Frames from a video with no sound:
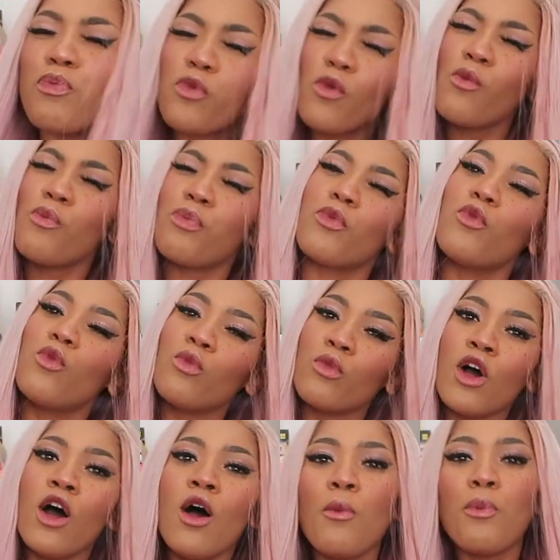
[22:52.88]
boom,
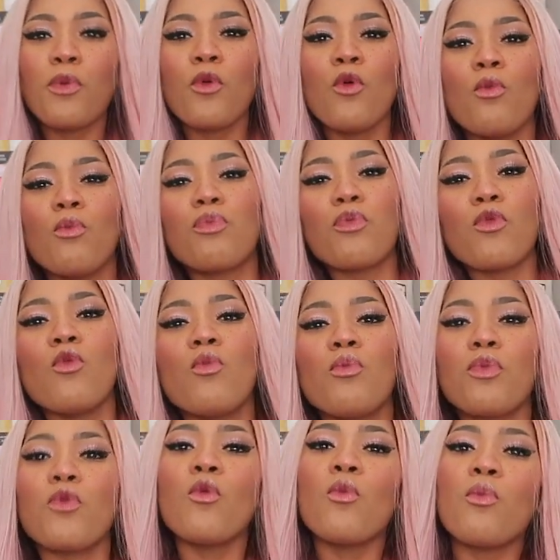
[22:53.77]
boom, boom,
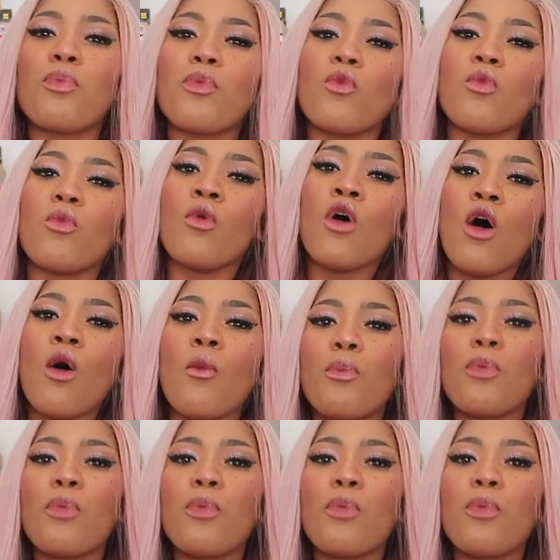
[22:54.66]
boom, boom, boom,